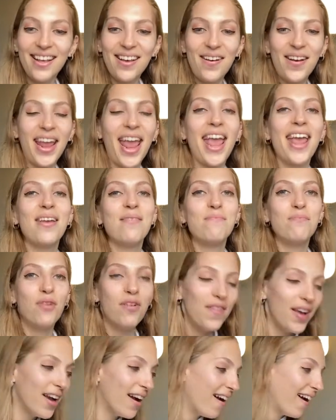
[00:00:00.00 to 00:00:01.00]
Okay,
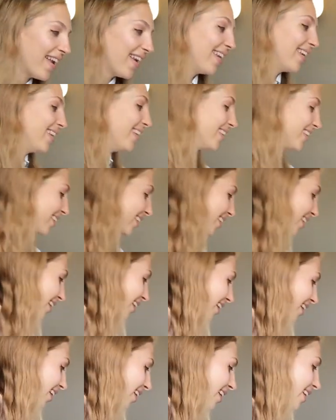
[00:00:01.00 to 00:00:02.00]
moving on.
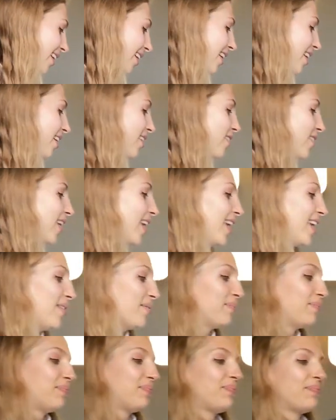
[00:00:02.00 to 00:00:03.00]
Okay,
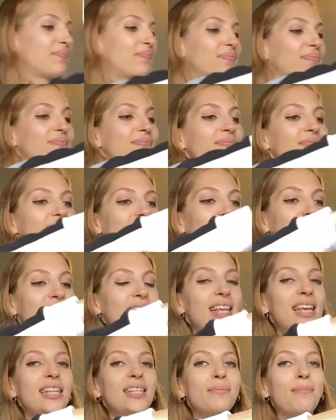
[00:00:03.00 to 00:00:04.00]

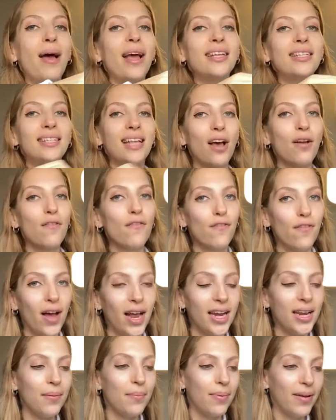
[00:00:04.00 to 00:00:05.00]
this might sound
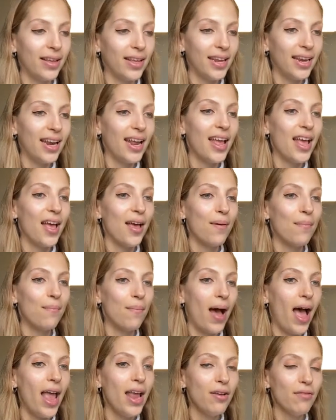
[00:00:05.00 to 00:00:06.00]
funny, but
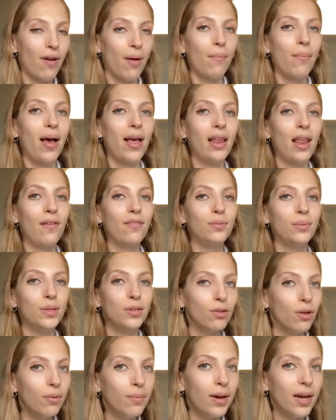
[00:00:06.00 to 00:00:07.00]
my grandpa loves me
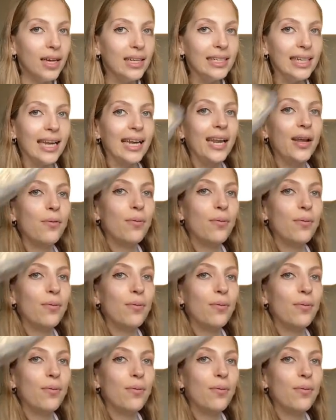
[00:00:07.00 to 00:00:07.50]
so much, and he